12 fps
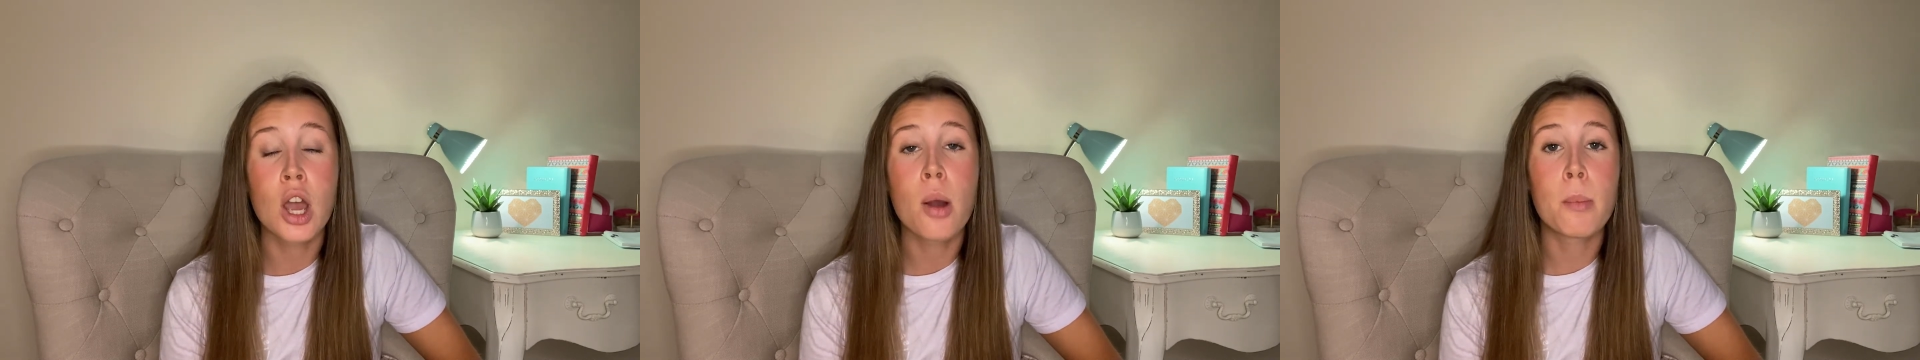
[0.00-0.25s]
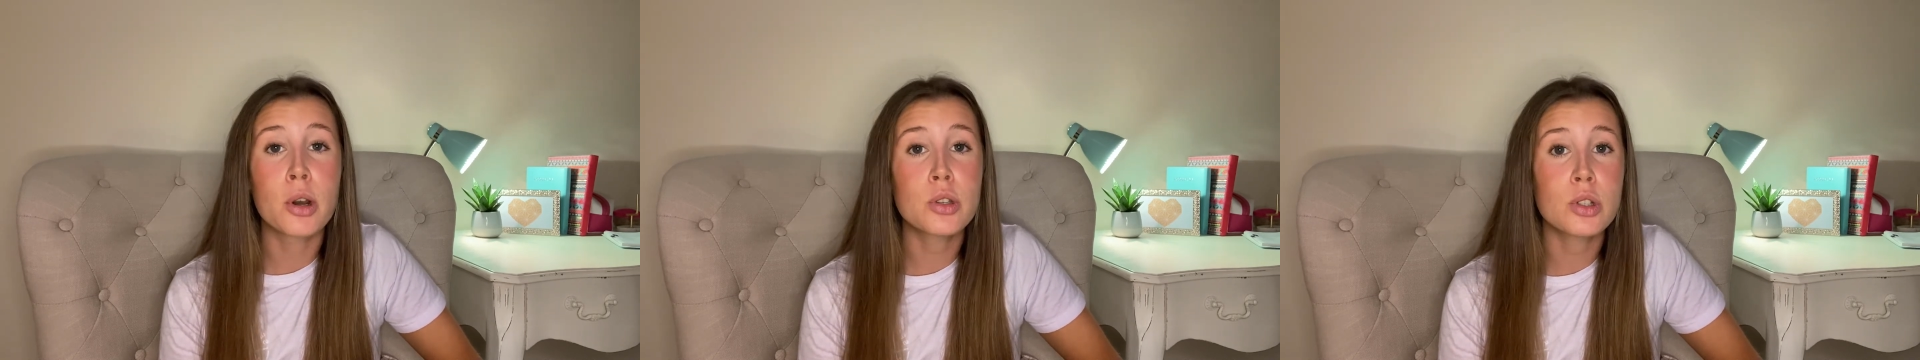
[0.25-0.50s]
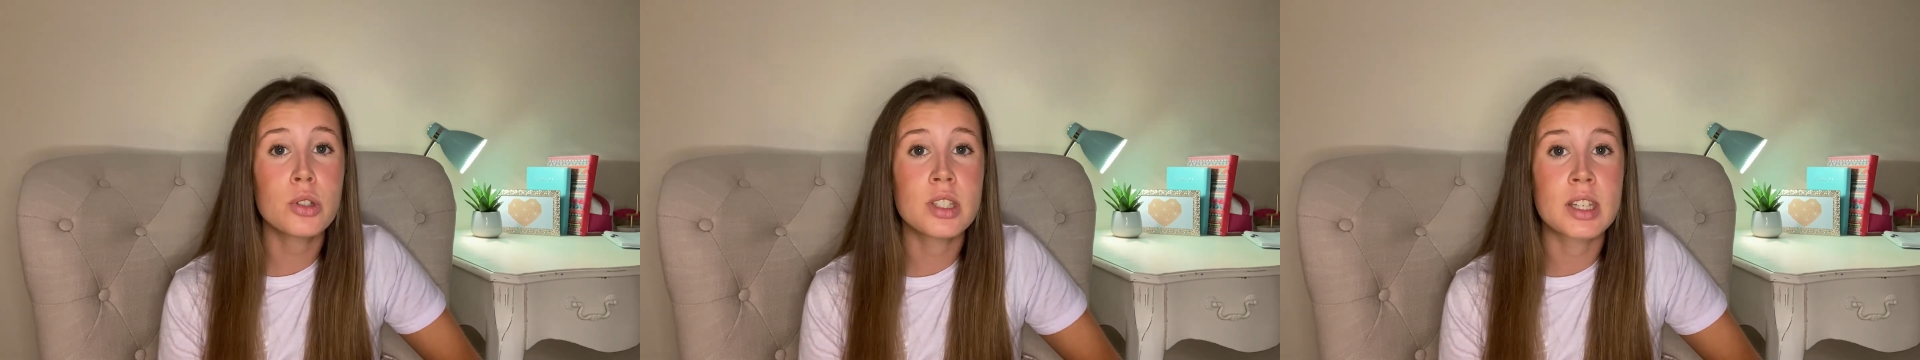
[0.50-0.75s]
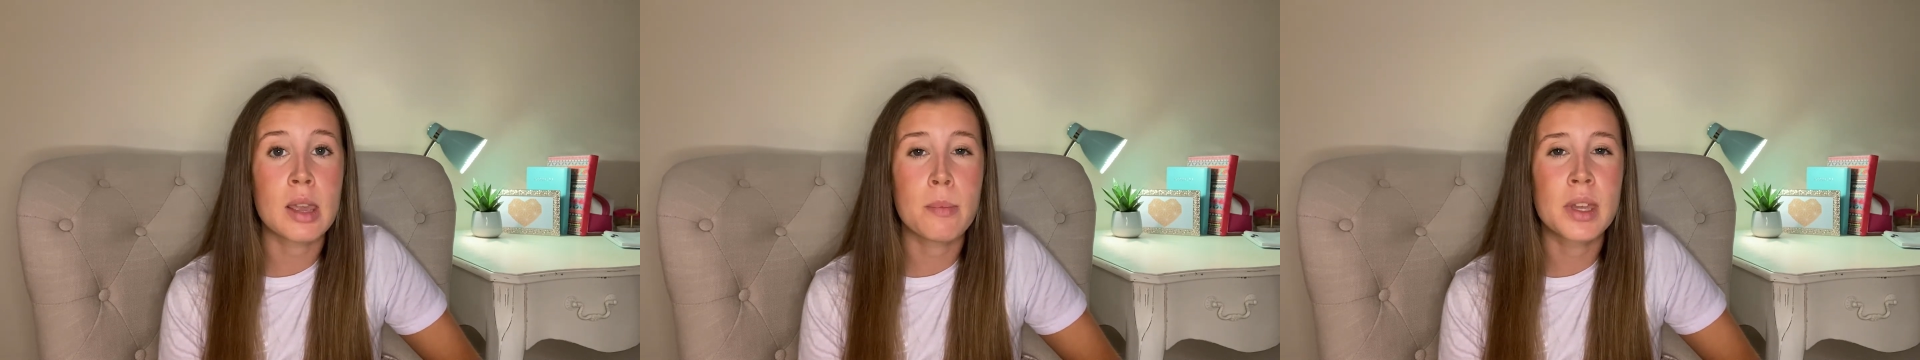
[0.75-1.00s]
personal
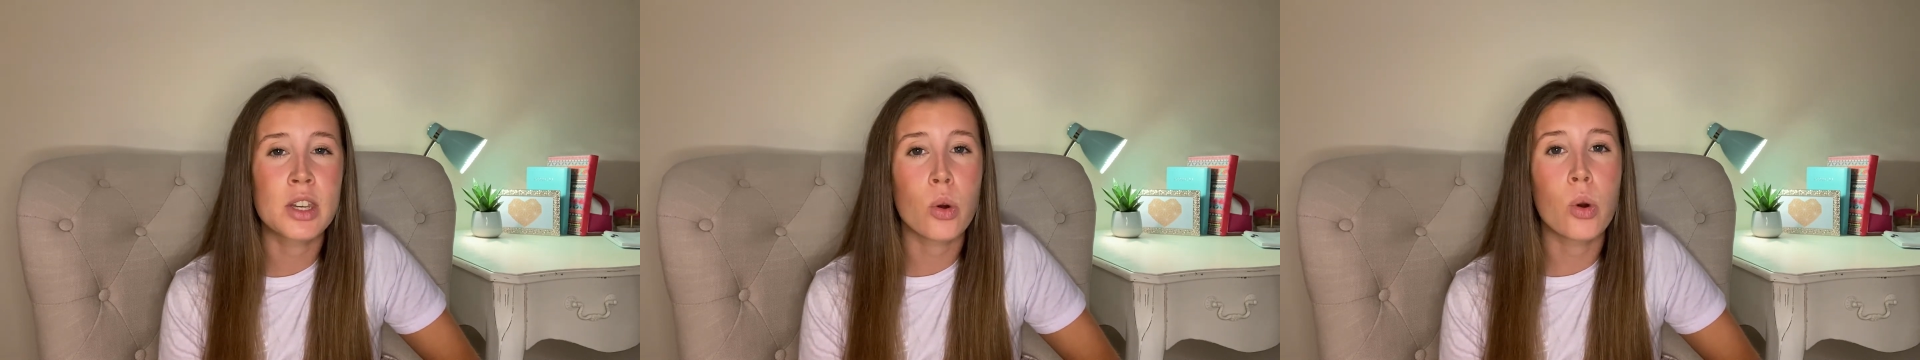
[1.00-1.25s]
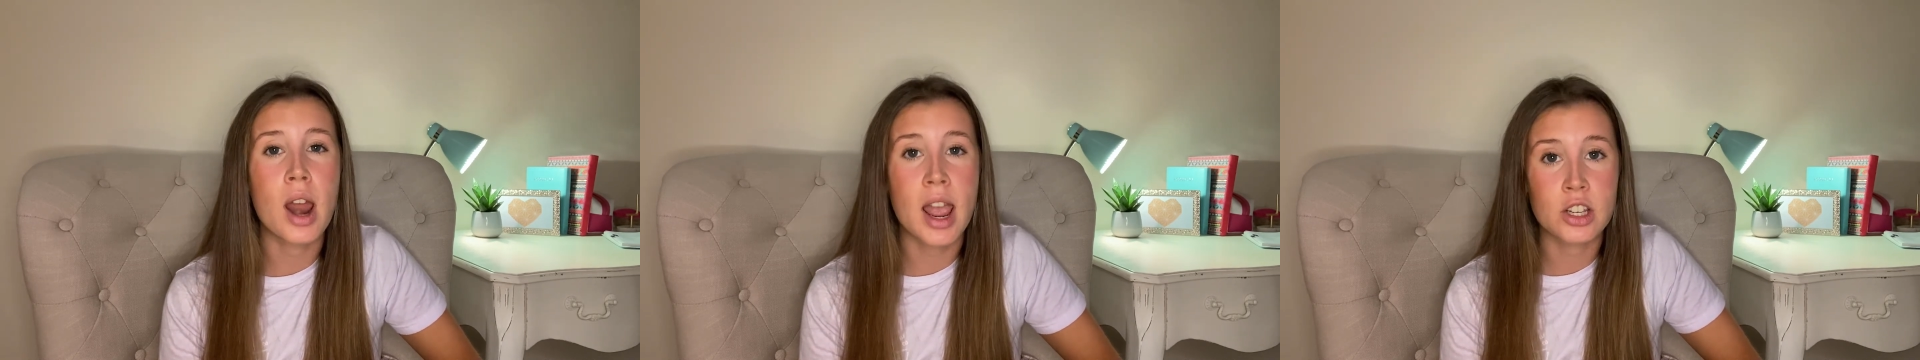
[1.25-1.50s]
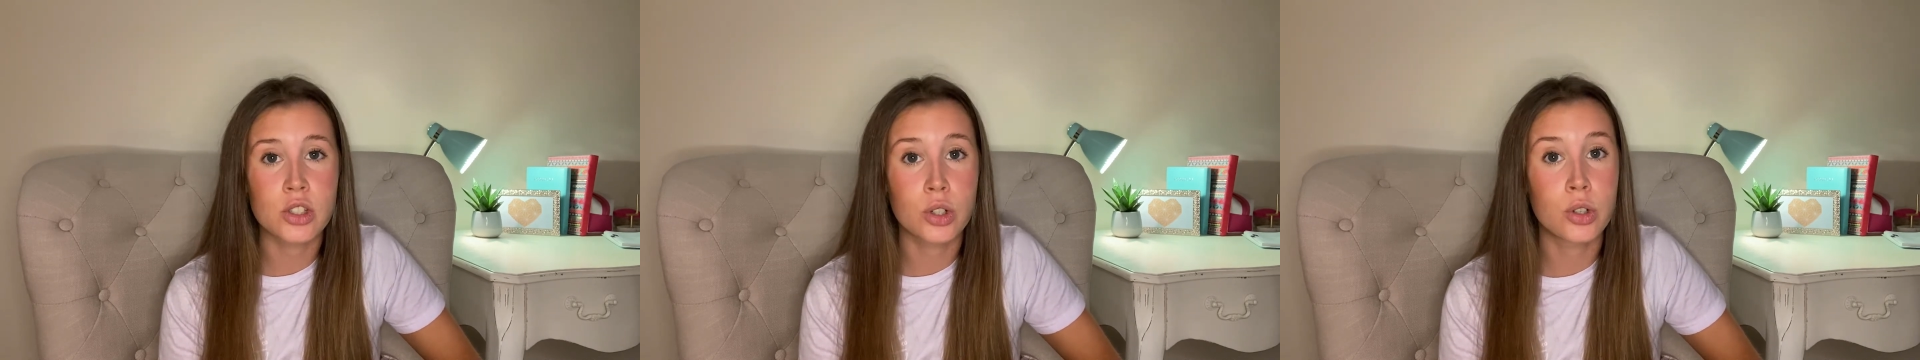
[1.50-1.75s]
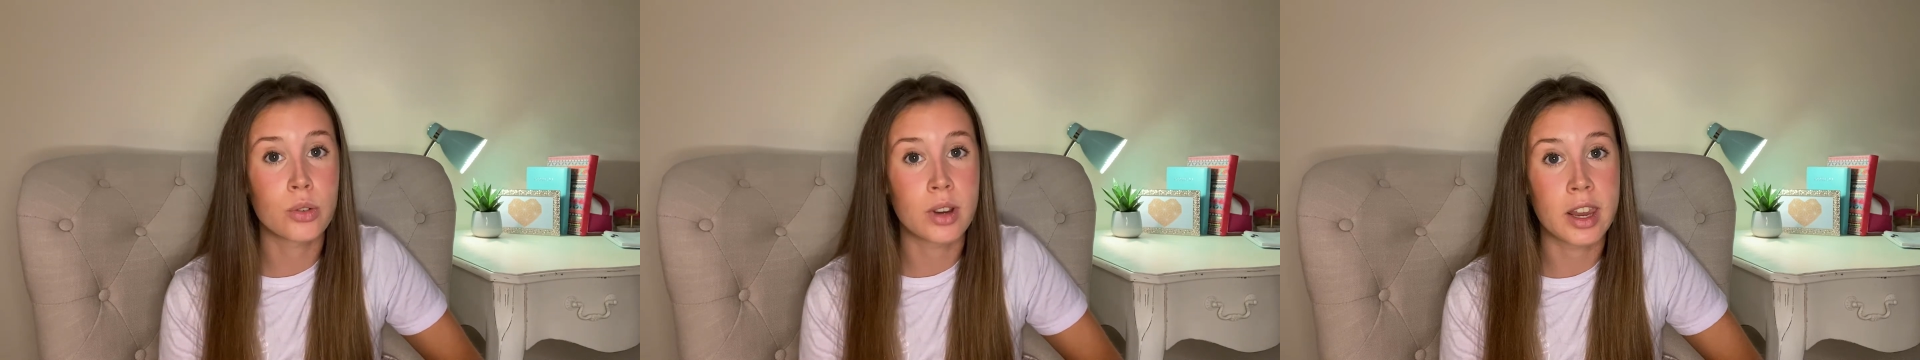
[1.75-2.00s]
statement, or
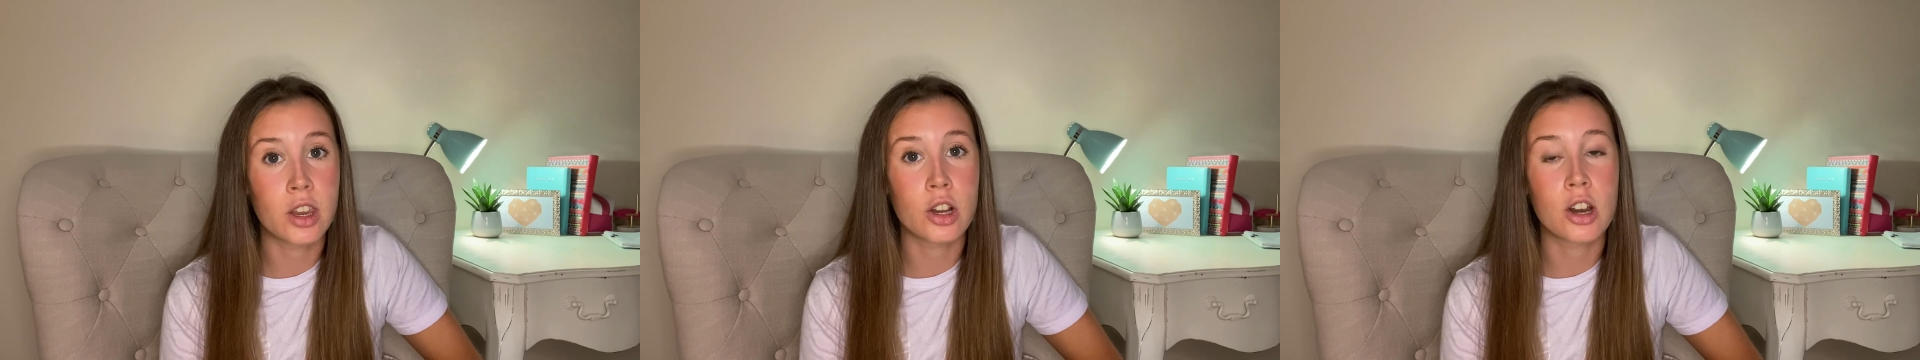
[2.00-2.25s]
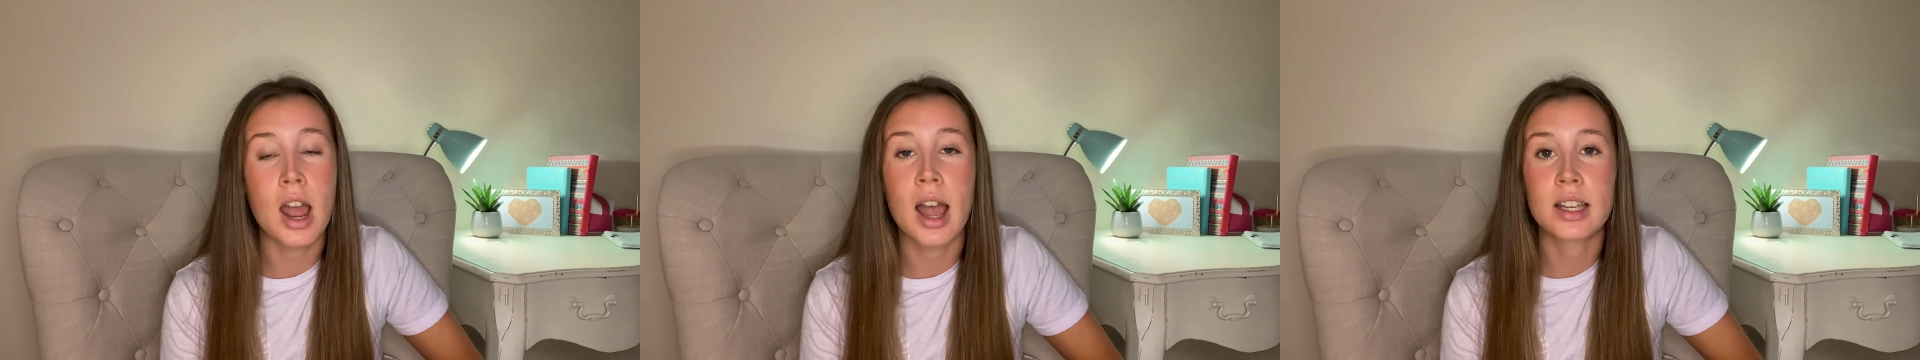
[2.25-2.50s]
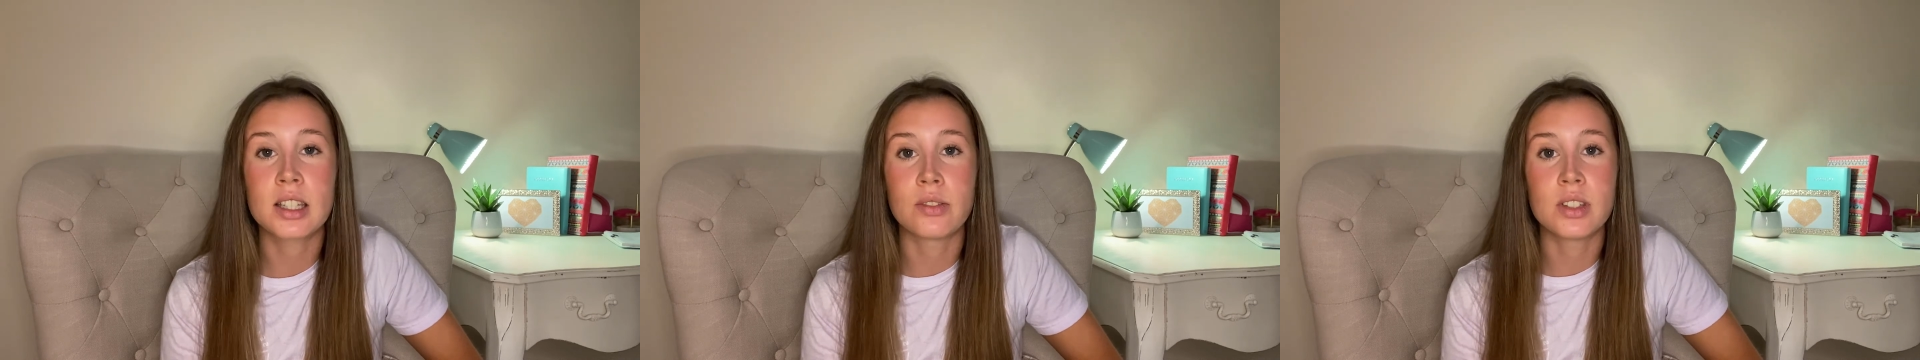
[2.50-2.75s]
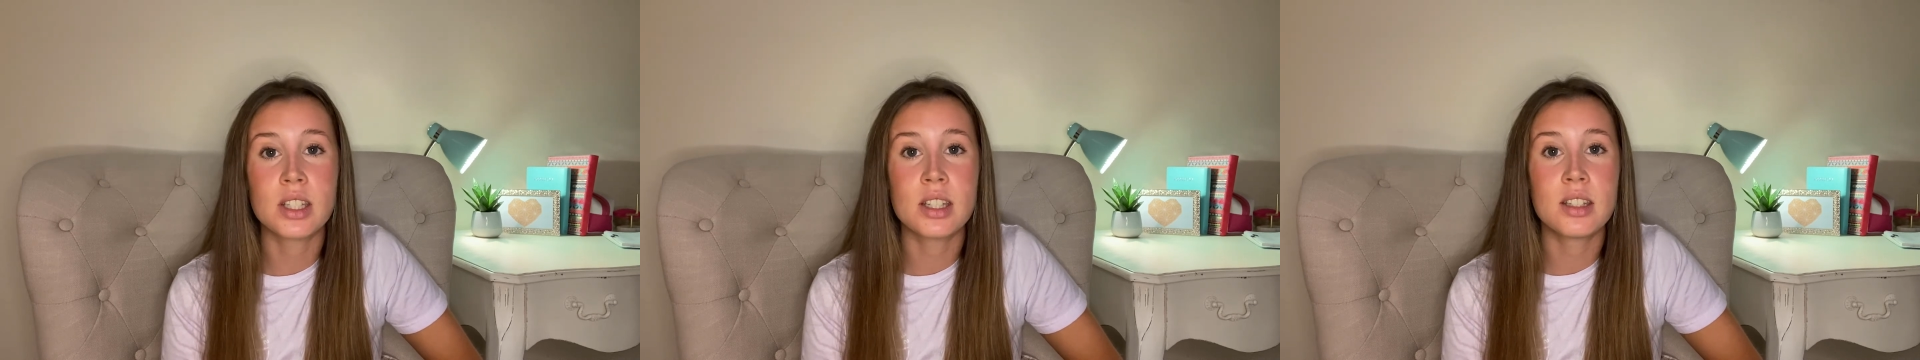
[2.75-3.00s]
extracurricular
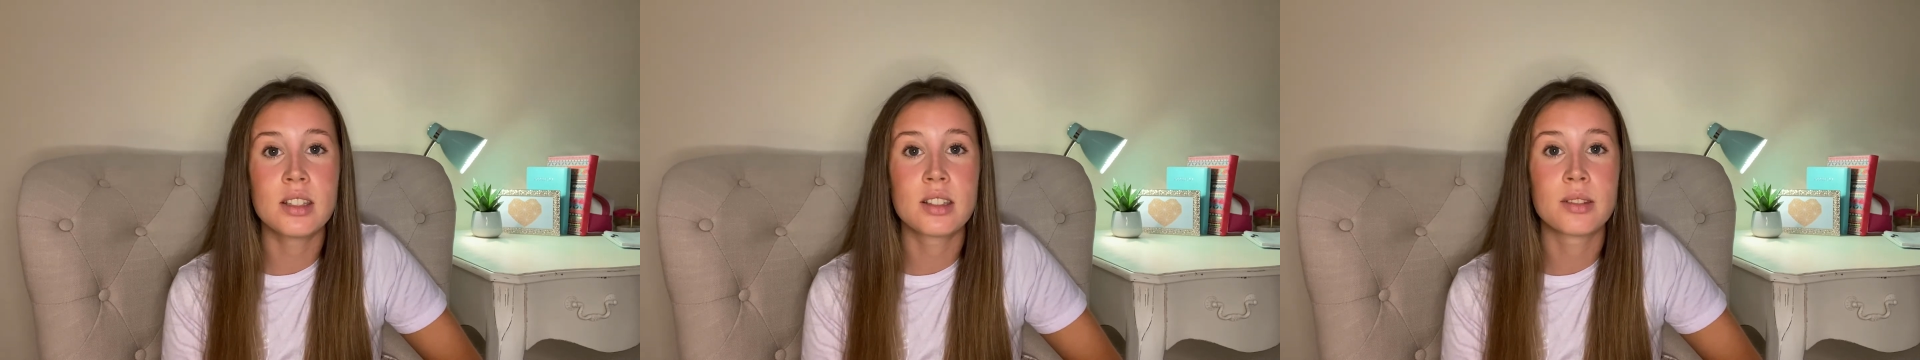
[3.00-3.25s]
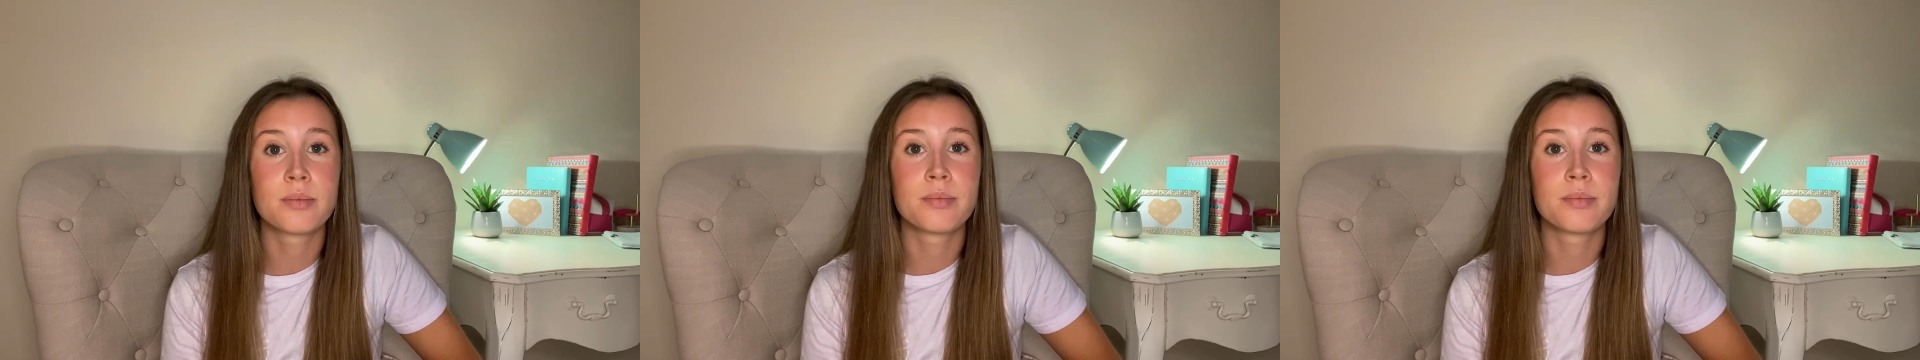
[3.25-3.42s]
activities?